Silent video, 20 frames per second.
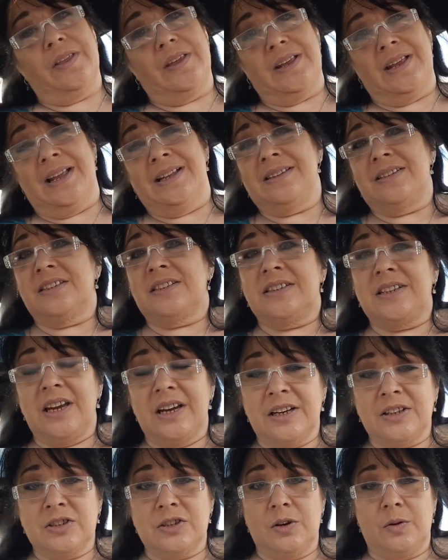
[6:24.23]
it and
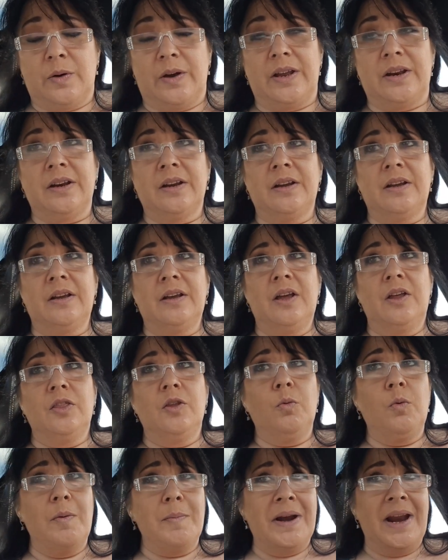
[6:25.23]
stick to it.
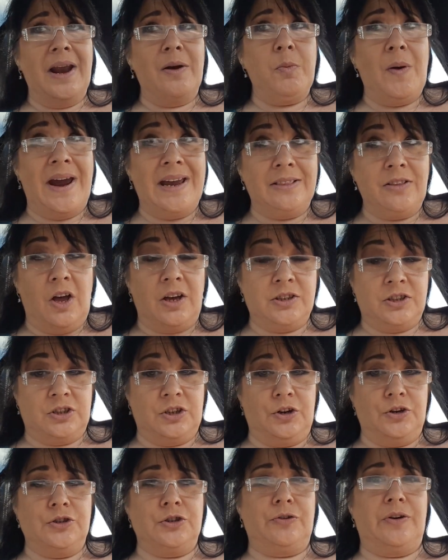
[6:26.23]
The woman had weight loss
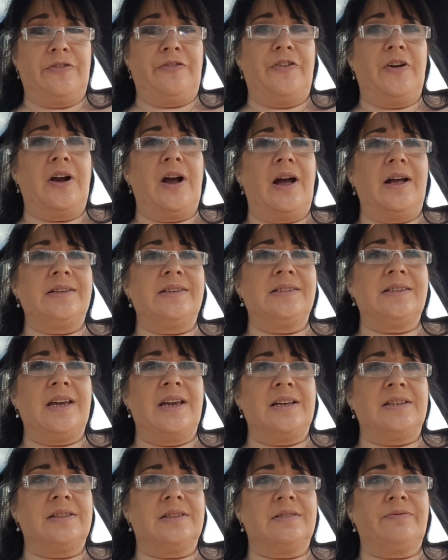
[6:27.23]
surgery, for God's
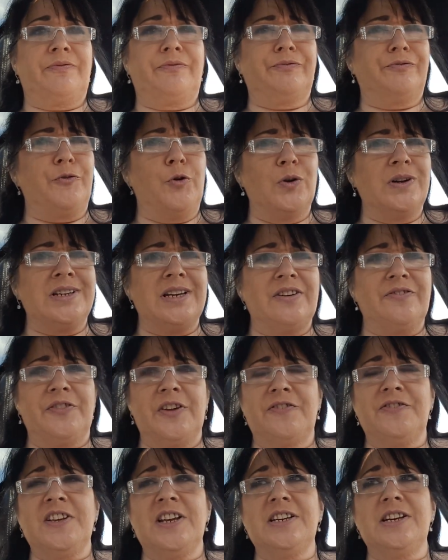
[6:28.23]
sakes, 14,
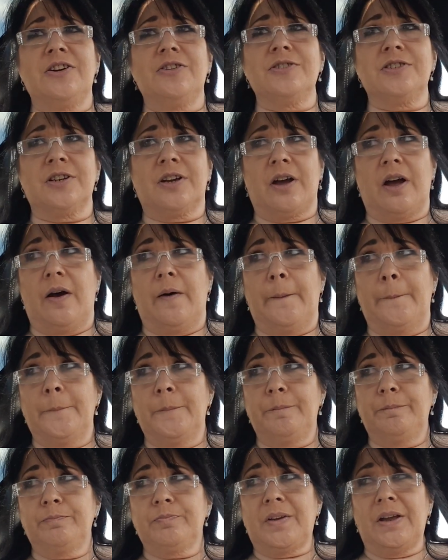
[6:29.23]
15 years ago.
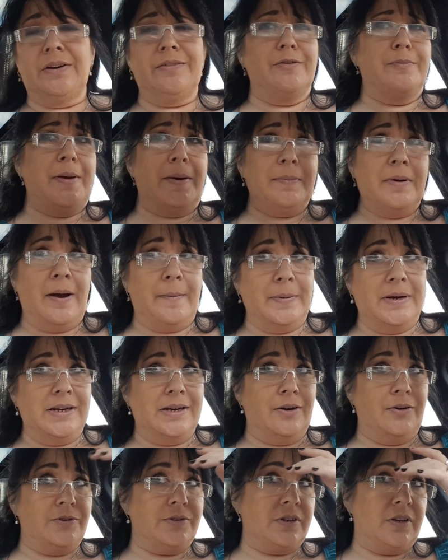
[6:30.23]
I don't remember how many
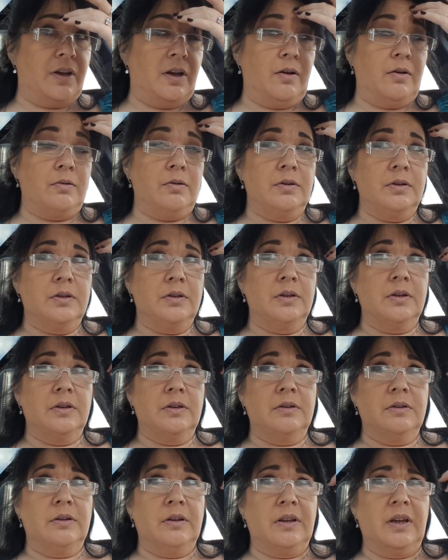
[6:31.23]
years ago.
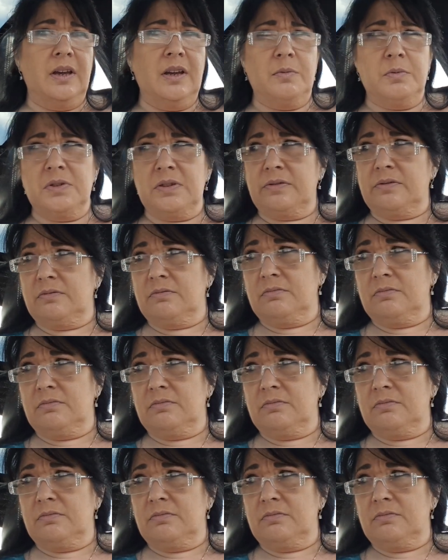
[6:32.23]
I think it was